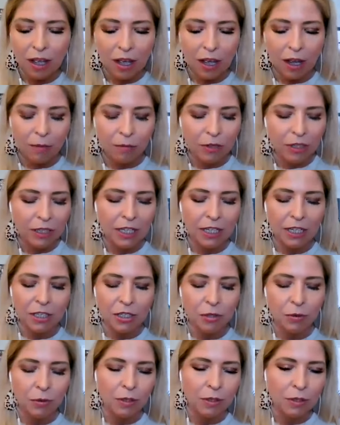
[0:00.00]
um,
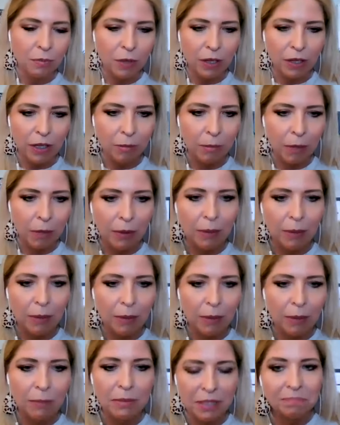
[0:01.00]
related to it as well on my
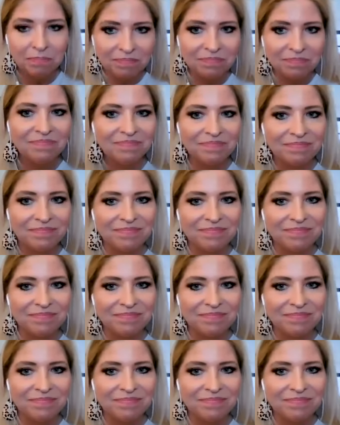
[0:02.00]
website.